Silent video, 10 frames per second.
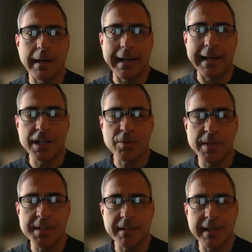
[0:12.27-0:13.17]
I
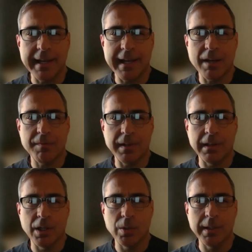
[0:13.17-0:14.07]
increasingly have
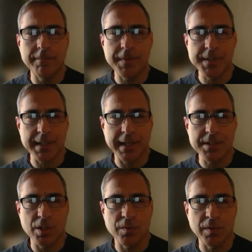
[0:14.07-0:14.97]
low
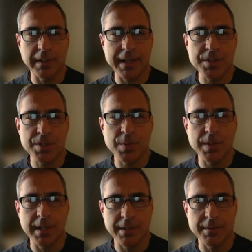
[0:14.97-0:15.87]
lymphocytes over the last two
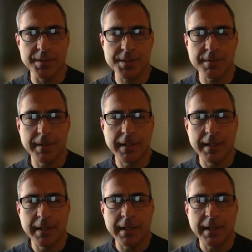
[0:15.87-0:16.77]
years.
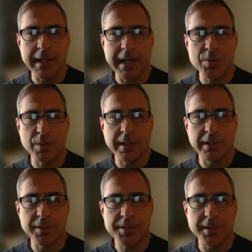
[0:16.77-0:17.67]
Natural
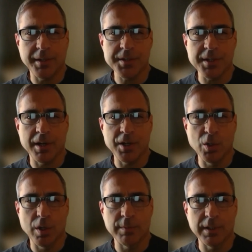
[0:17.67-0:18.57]
killer cells are
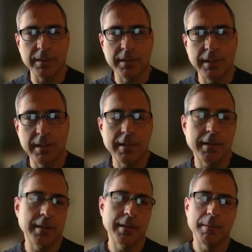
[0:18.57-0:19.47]
normal,
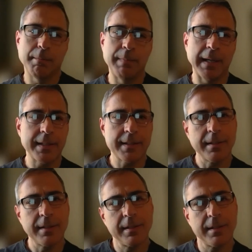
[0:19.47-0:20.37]

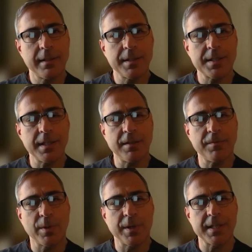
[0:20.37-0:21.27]
but C D
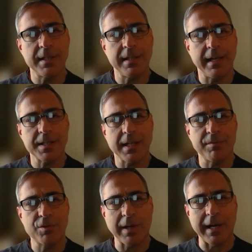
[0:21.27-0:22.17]
four and C D eights
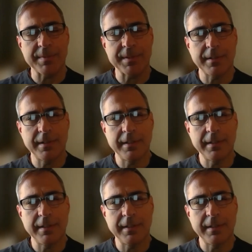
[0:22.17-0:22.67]
have dropped.